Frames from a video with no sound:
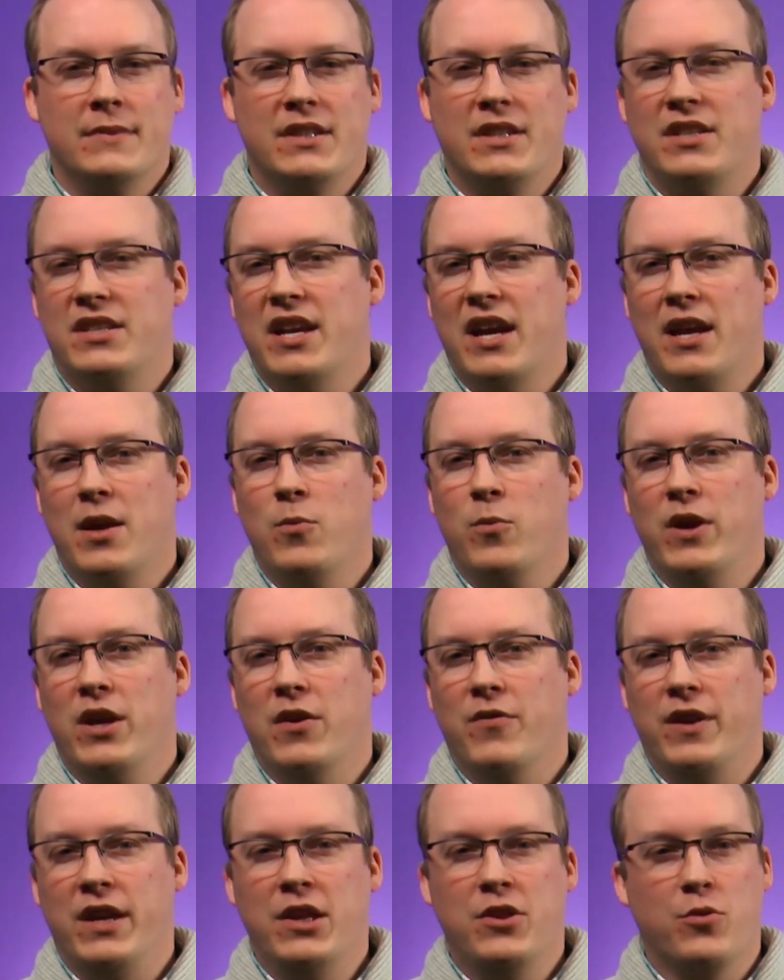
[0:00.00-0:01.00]
The second week
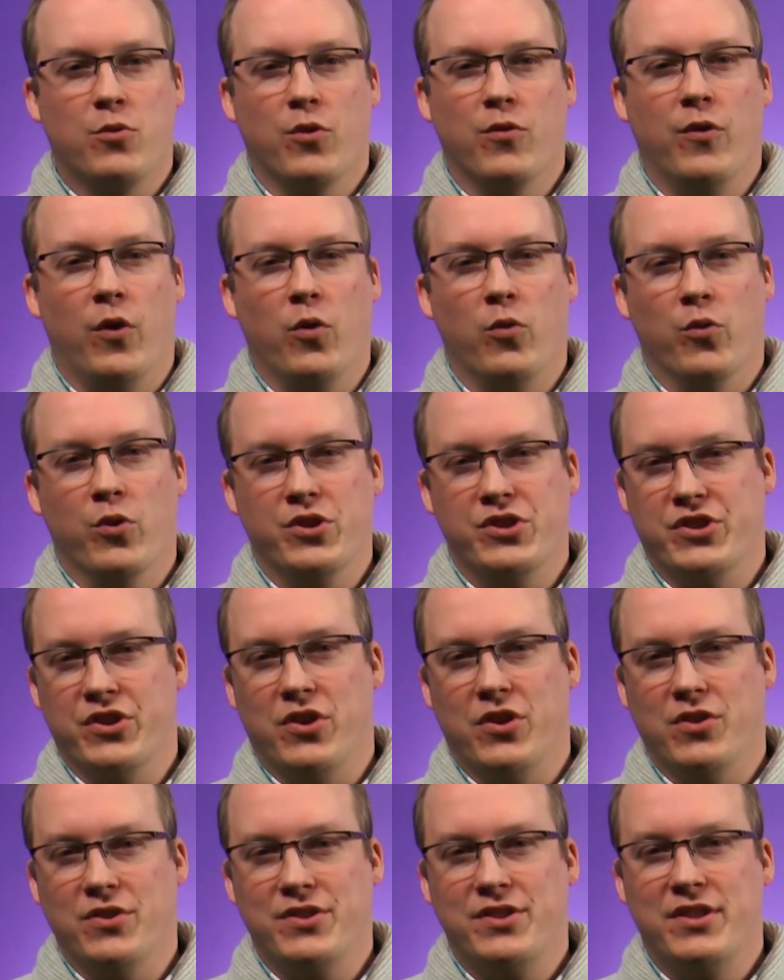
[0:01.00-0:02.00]
of Aether Revolt
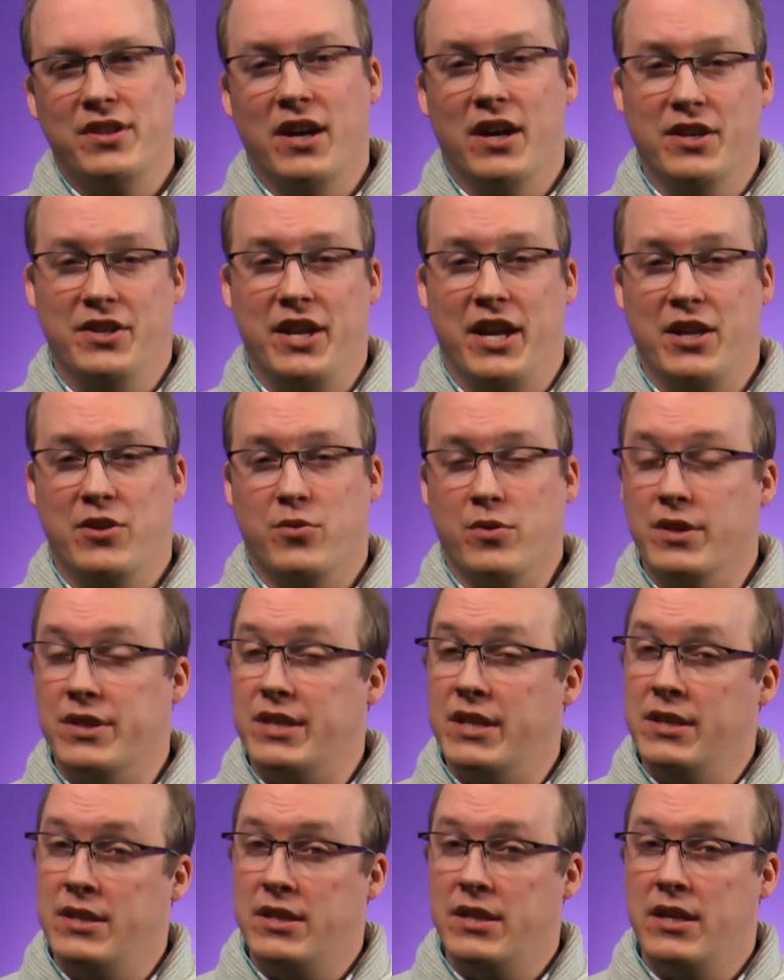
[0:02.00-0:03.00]
results, a dangerous
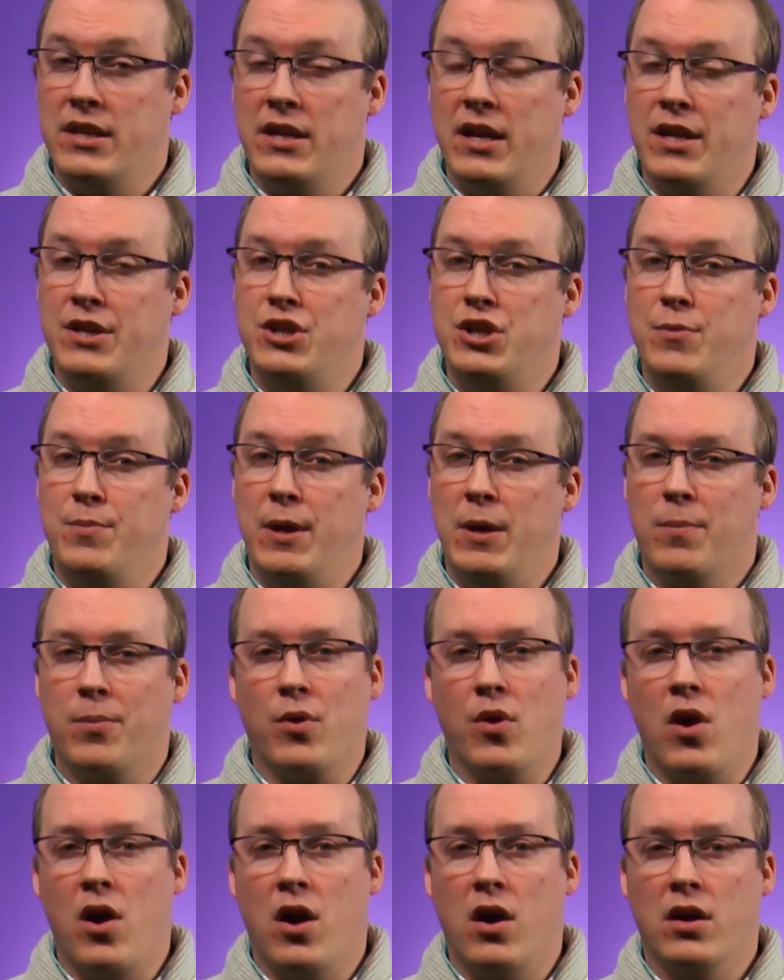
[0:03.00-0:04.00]
incident at GP
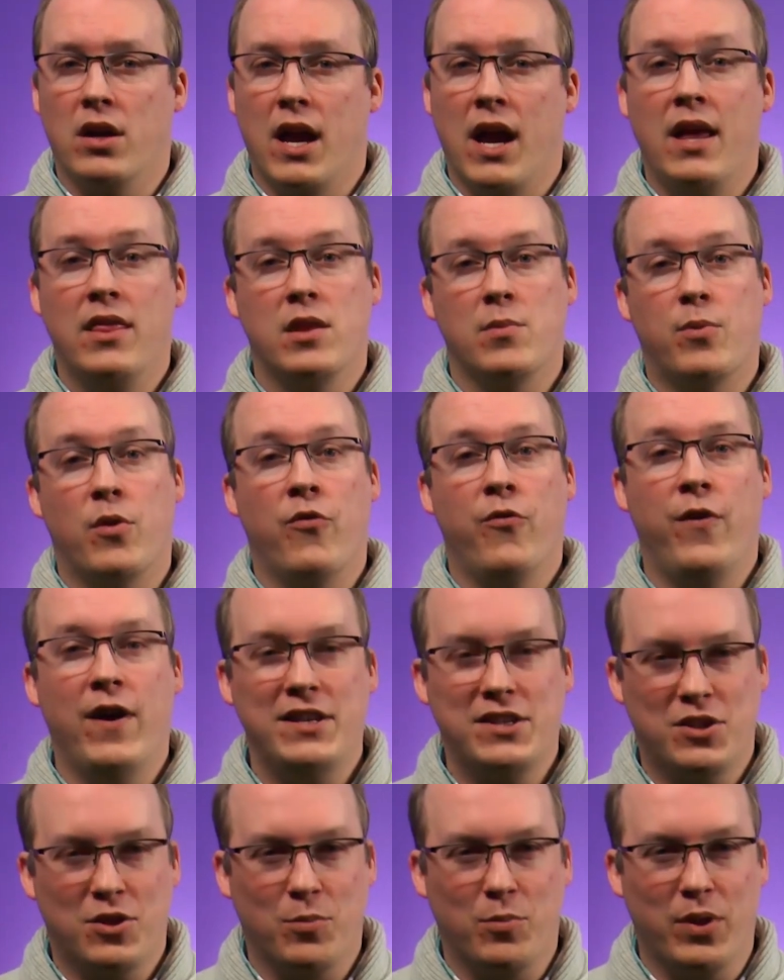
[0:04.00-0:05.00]
Prague, and the
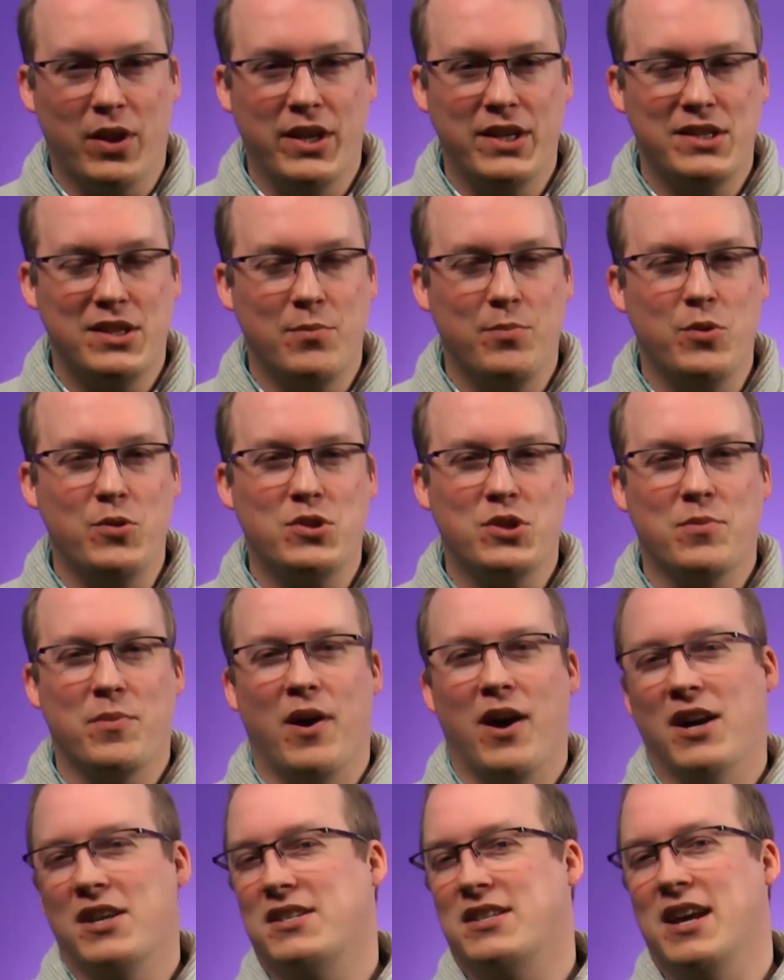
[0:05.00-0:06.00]
professor plays the Booster
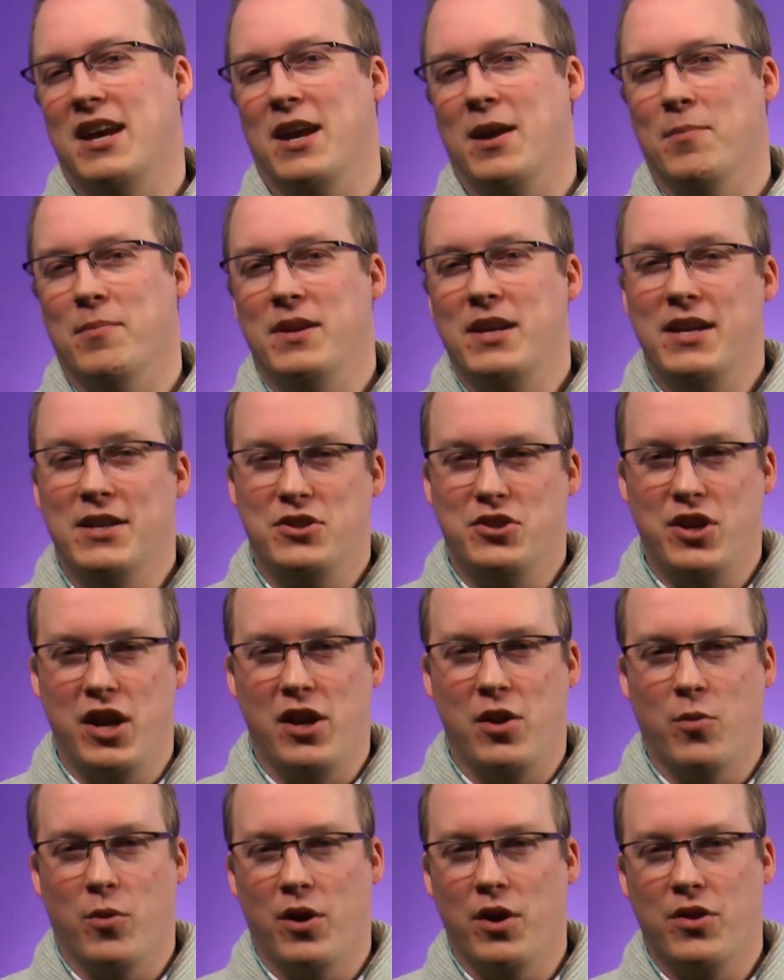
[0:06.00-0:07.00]
Box game. It's
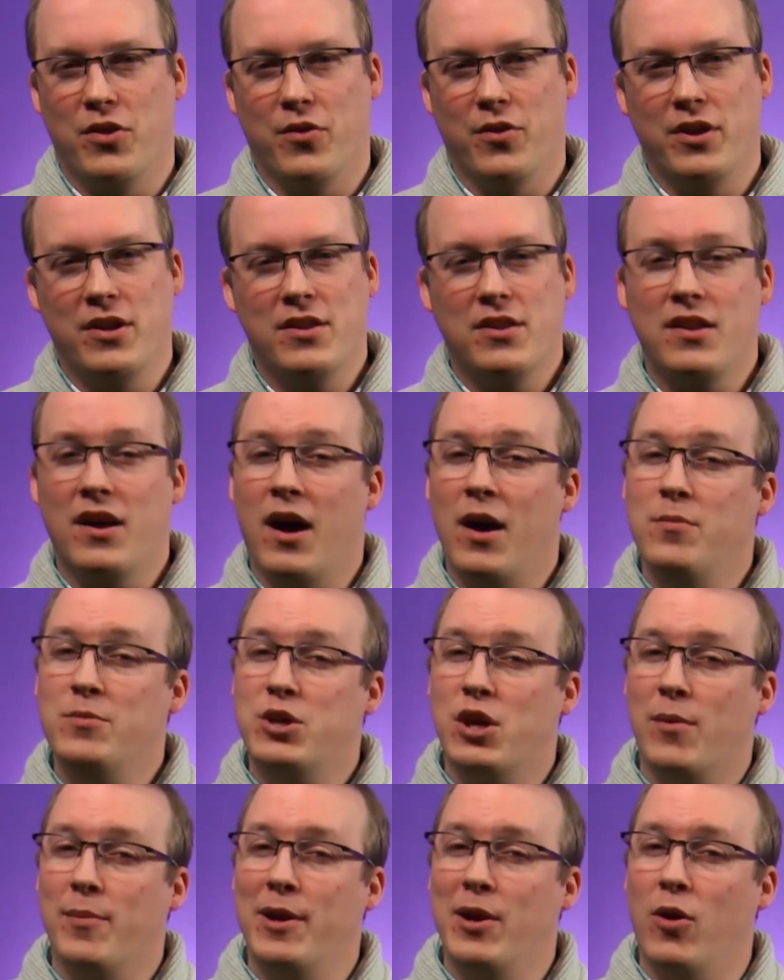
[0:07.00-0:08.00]
January 30th, I'm
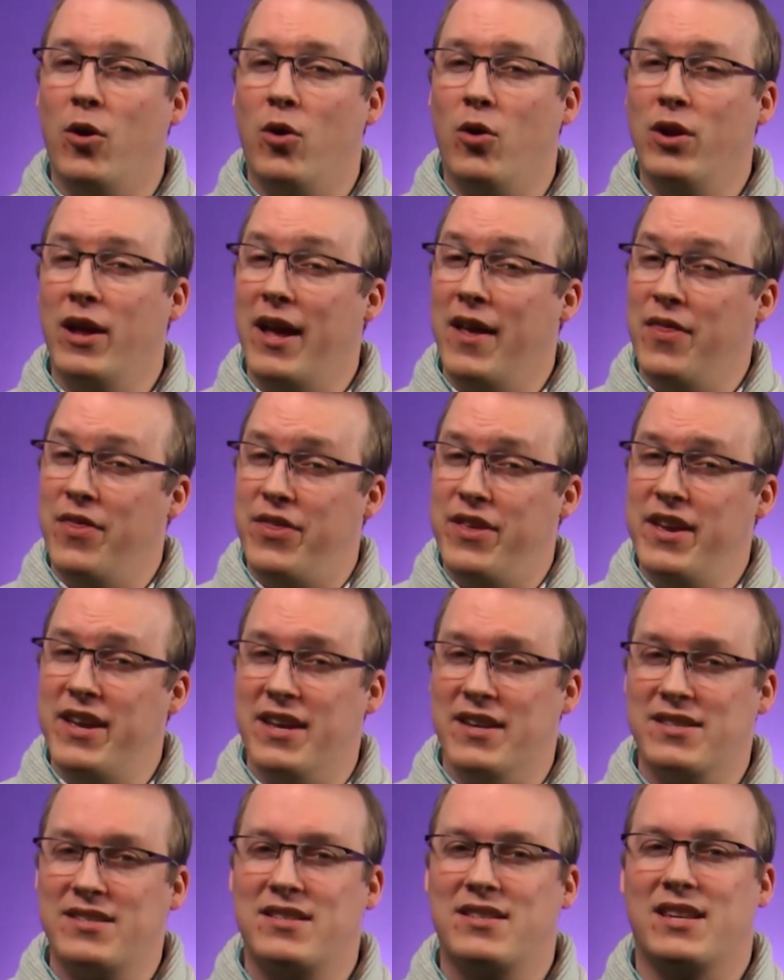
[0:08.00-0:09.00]
Jeremy Noell, and
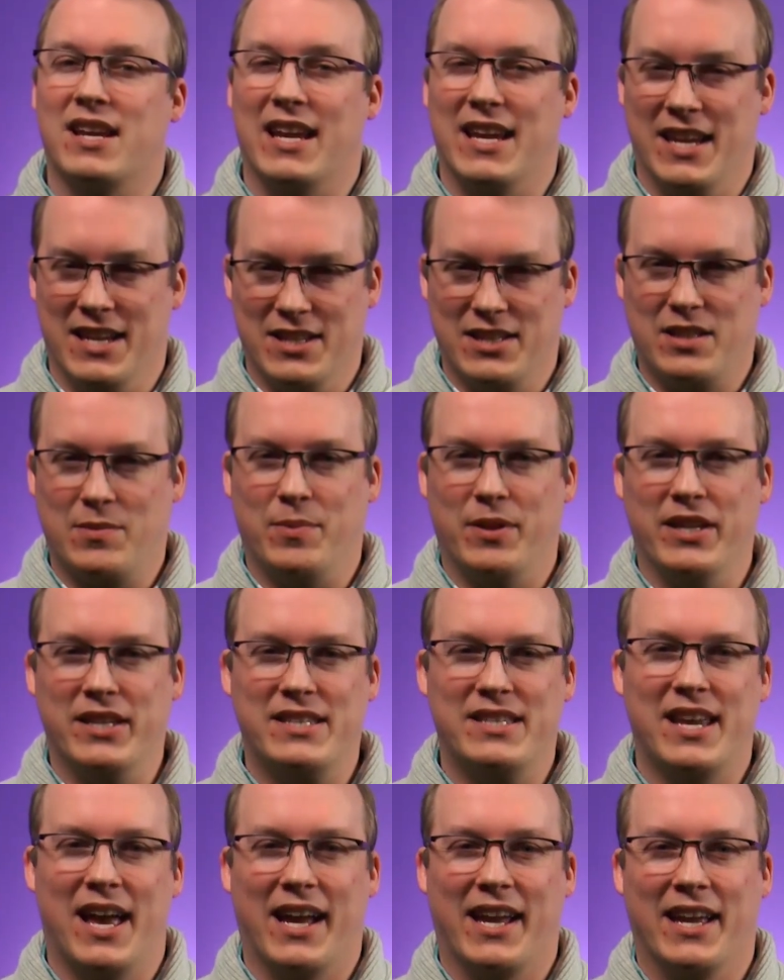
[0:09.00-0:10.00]
this is
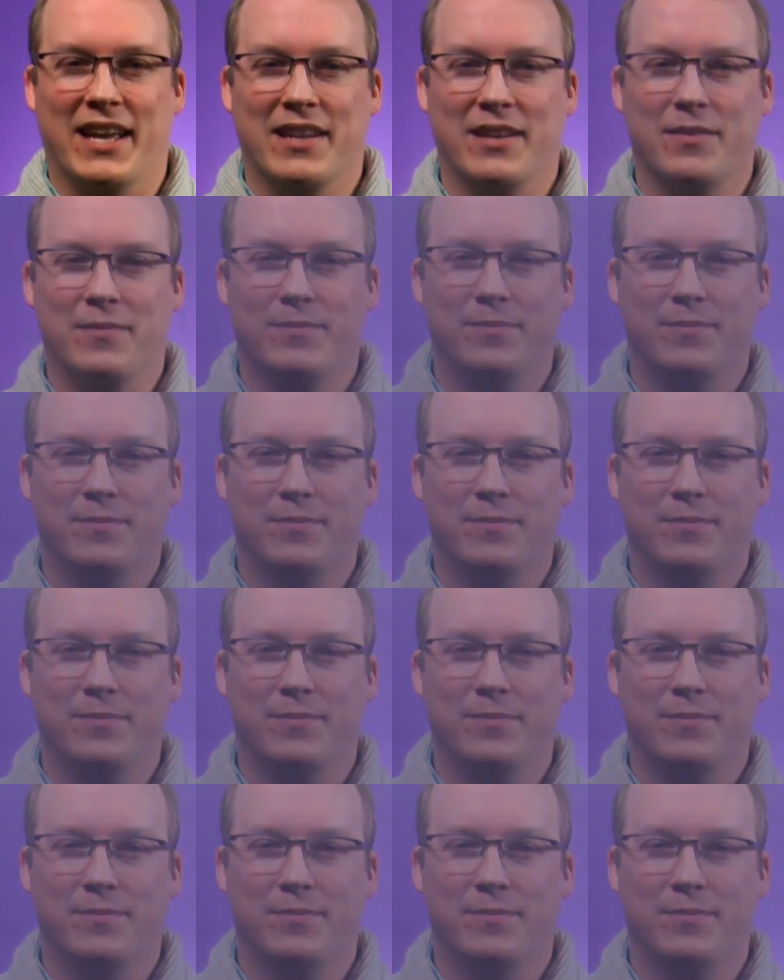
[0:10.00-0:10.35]
Split Second.